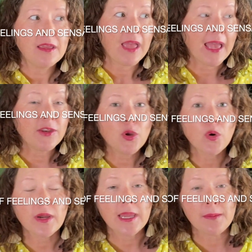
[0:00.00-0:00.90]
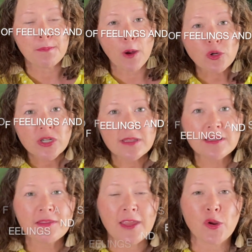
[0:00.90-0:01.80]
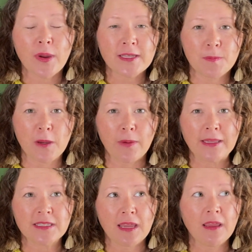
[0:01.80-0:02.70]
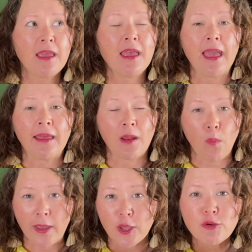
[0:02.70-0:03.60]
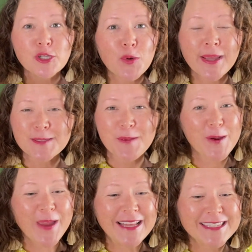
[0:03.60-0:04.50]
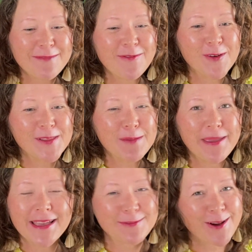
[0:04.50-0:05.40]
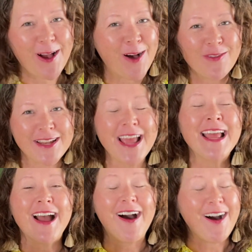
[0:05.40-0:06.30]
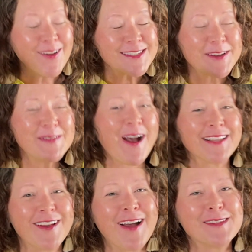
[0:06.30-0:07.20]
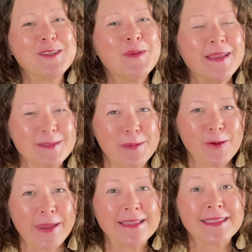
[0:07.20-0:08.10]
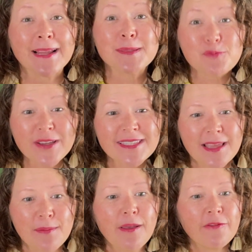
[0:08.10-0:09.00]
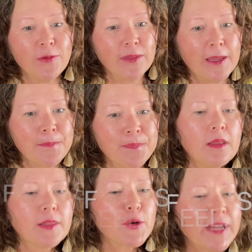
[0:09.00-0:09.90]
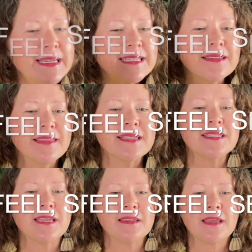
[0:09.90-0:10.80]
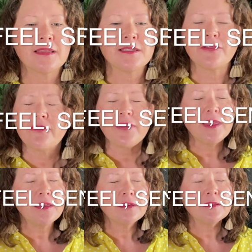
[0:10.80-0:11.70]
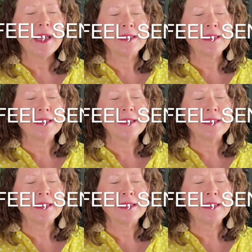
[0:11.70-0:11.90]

and your emotions that you're experiencing. And I want you to experience them fully because we're often also not taught to experience and express them fully. Learning to listen, to feel, and